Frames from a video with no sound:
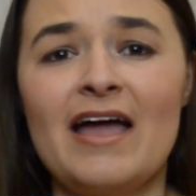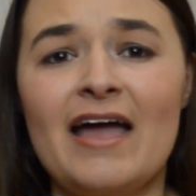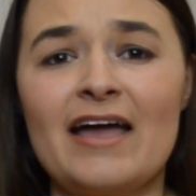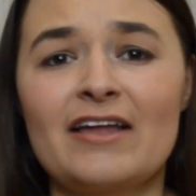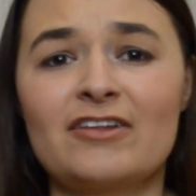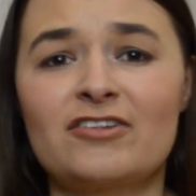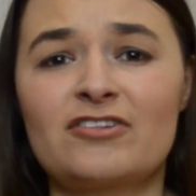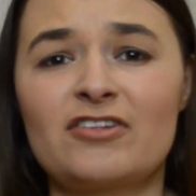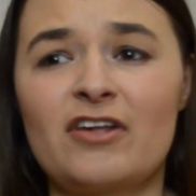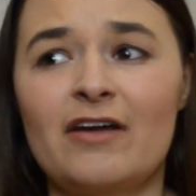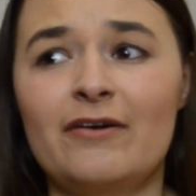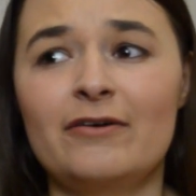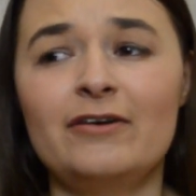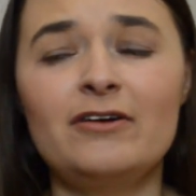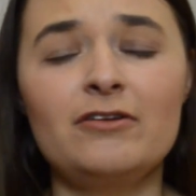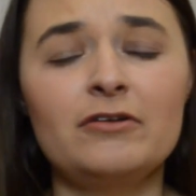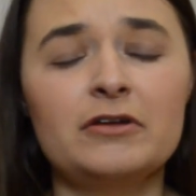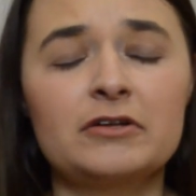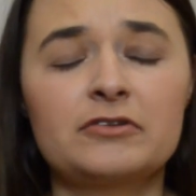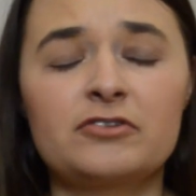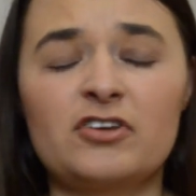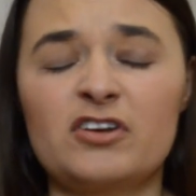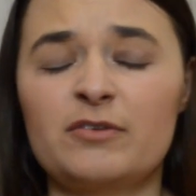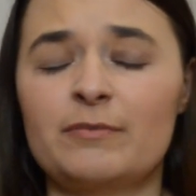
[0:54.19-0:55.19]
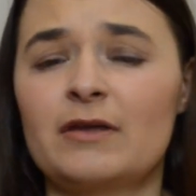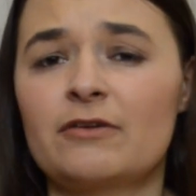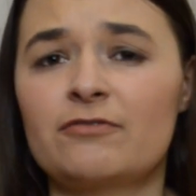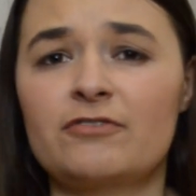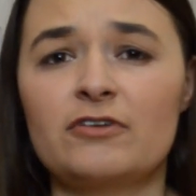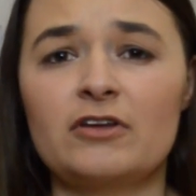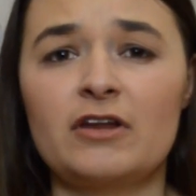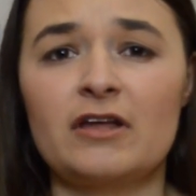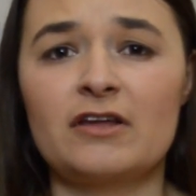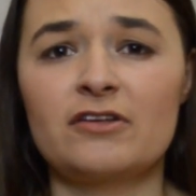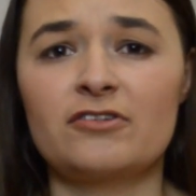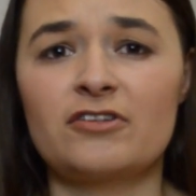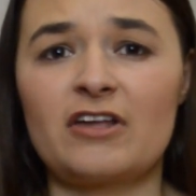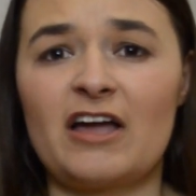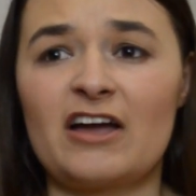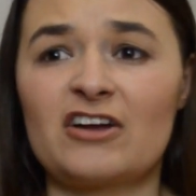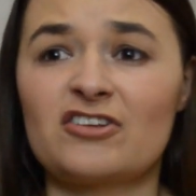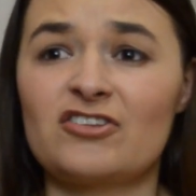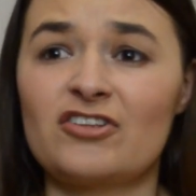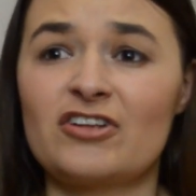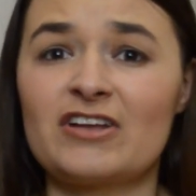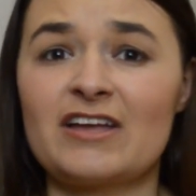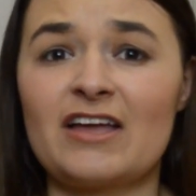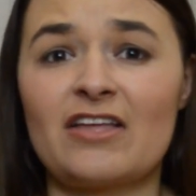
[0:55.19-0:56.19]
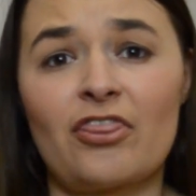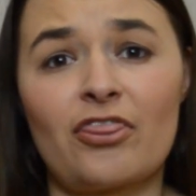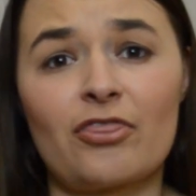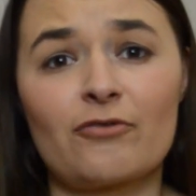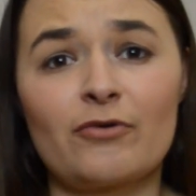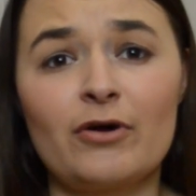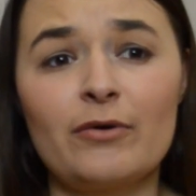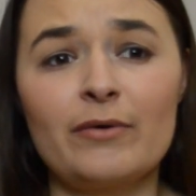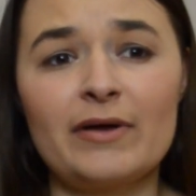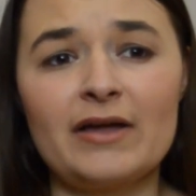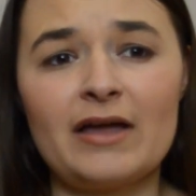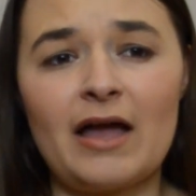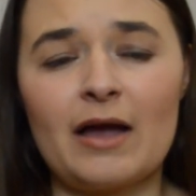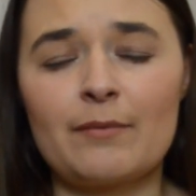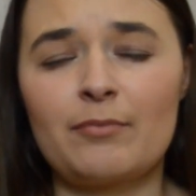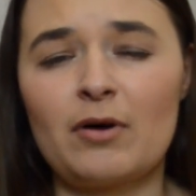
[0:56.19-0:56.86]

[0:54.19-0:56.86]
And so it only took me a few days to actually get through it.